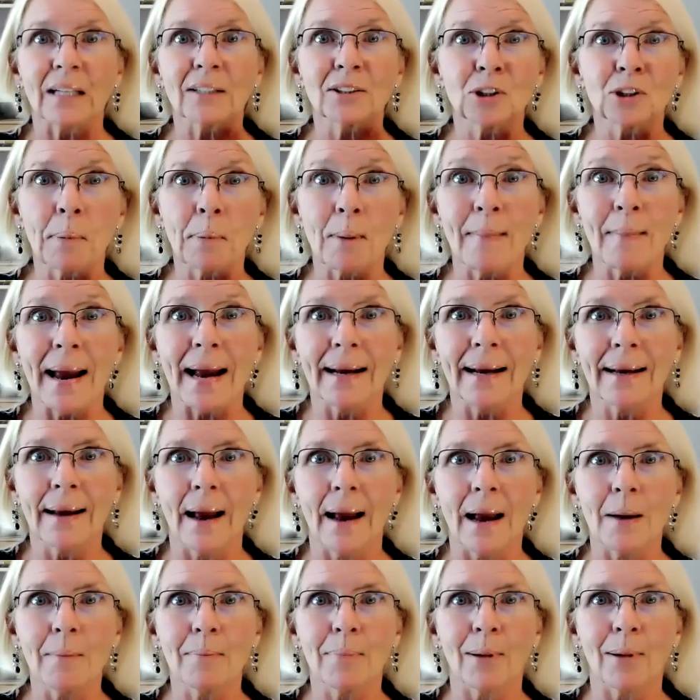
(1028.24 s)
Superman
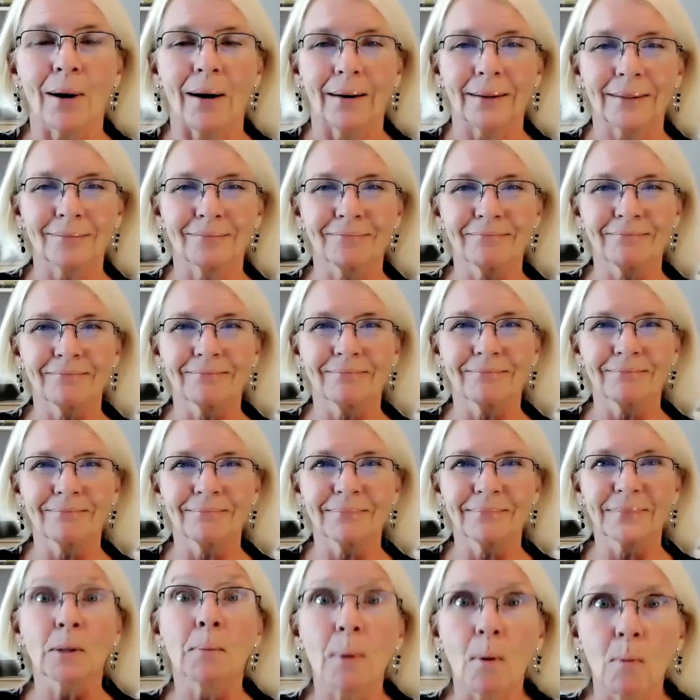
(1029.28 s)
cape on,
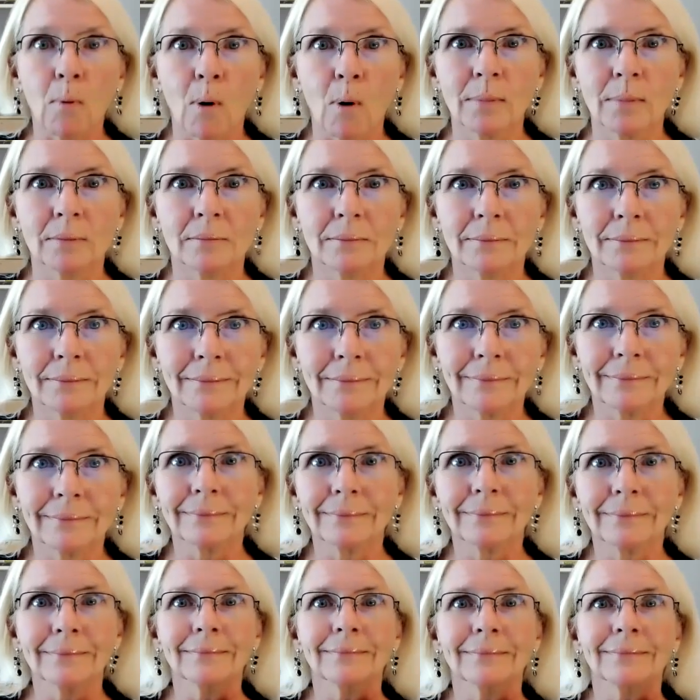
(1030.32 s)
superwoman,
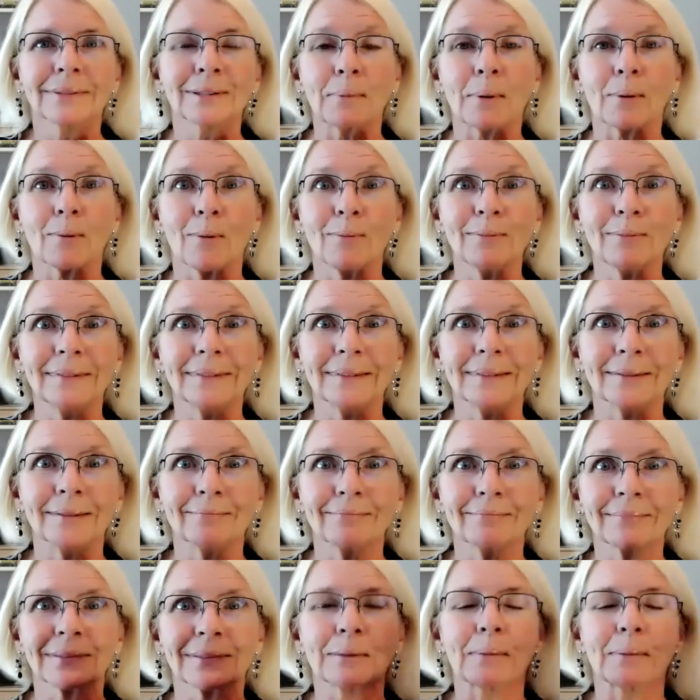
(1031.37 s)

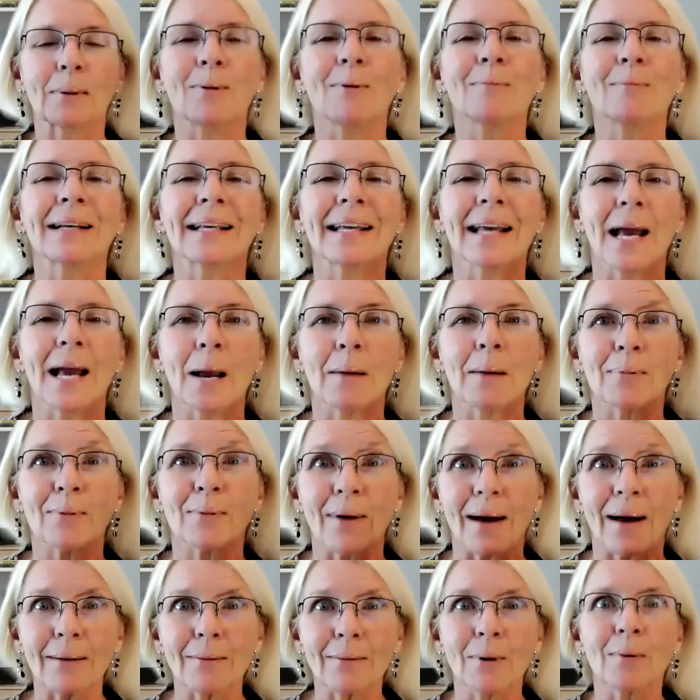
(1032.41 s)
superwoman cape,
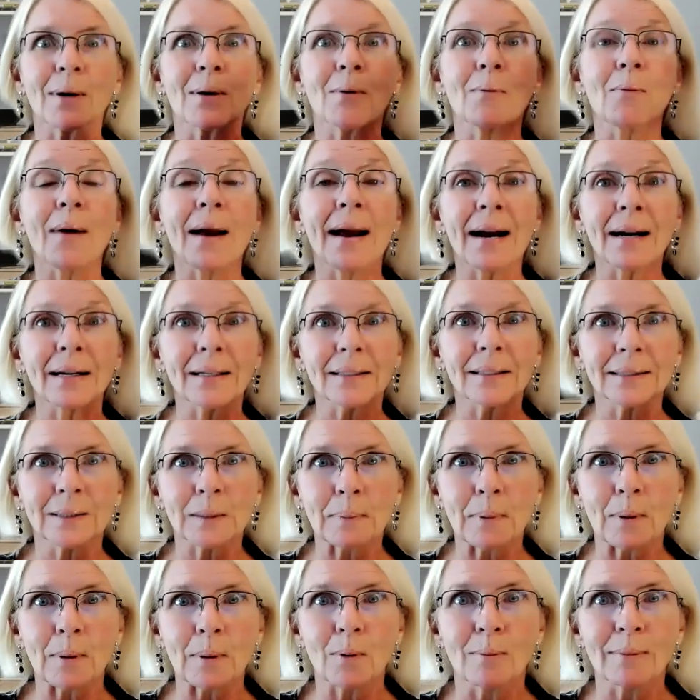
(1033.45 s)
right? We want to wear the
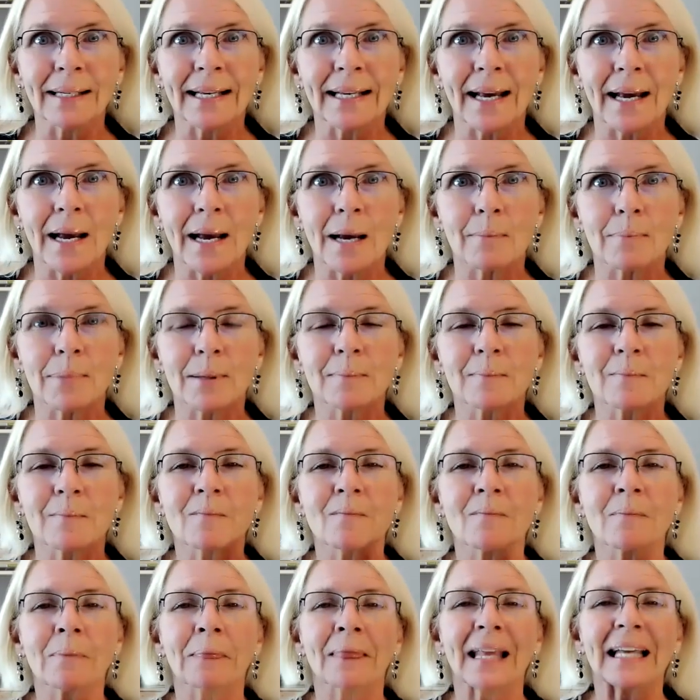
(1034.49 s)
superwoman cape.
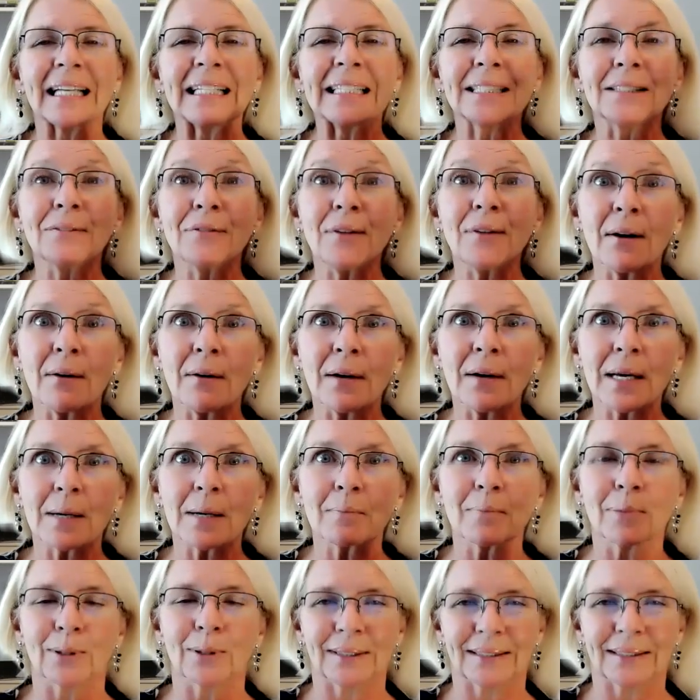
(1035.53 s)
It's very
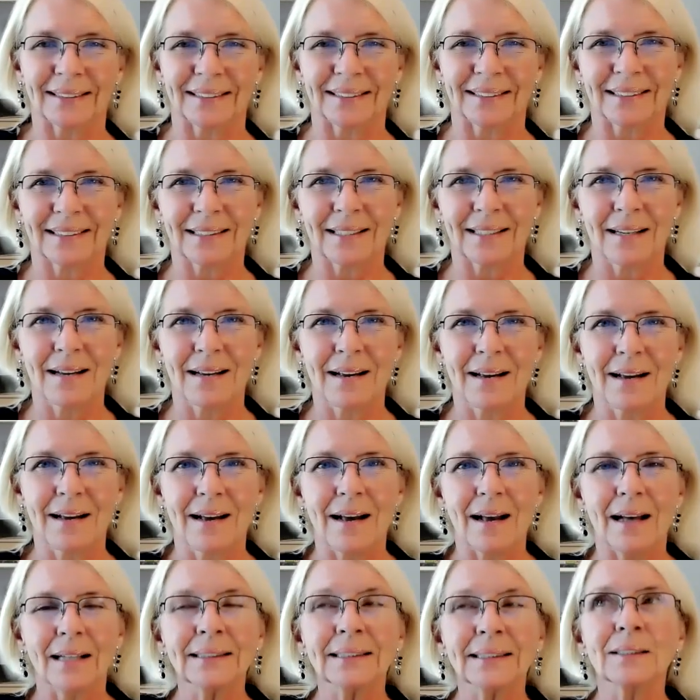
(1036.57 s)
important.
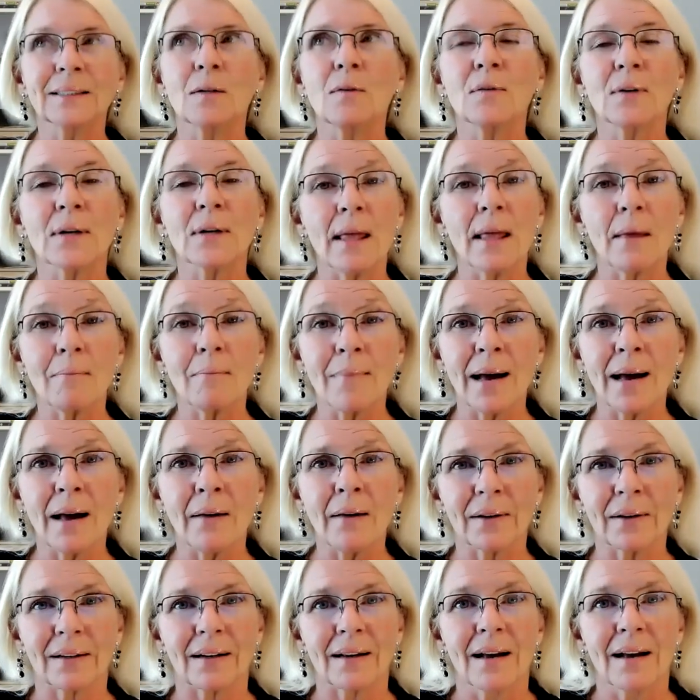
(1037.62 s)
And so for that
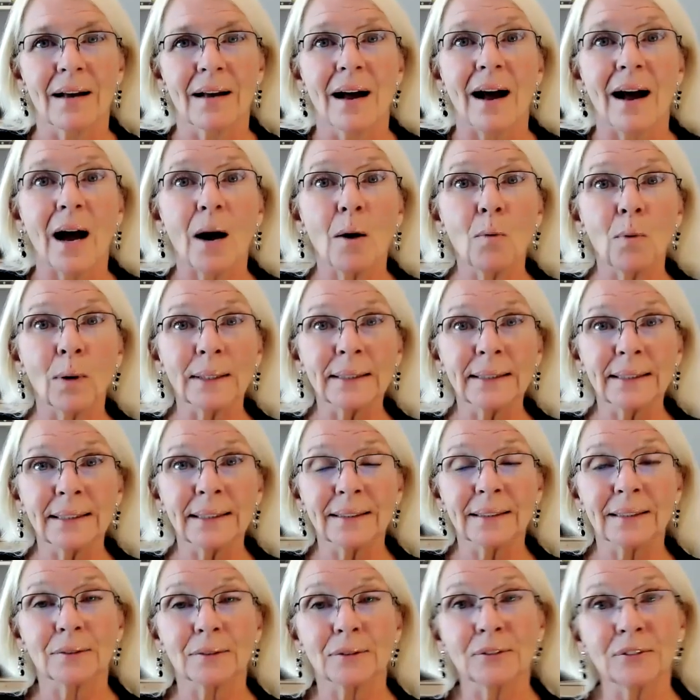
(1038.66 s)
matter, I want
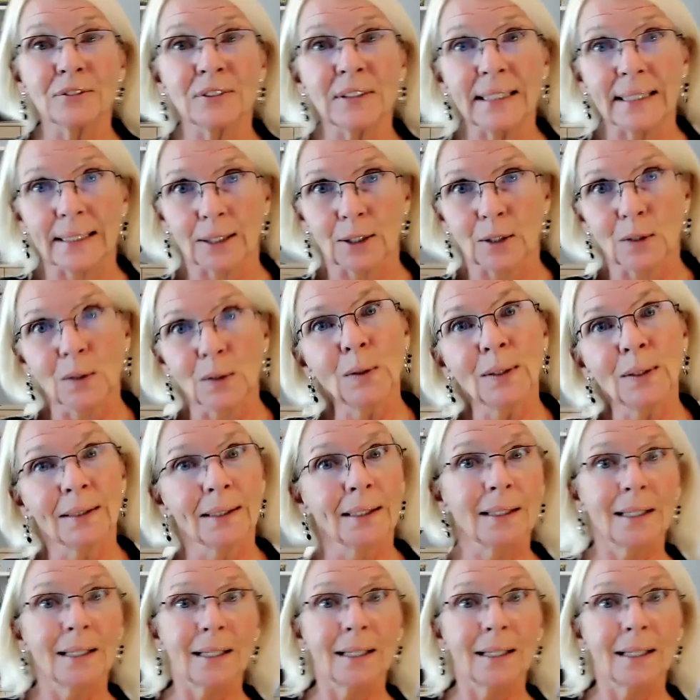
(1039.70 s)
you to feel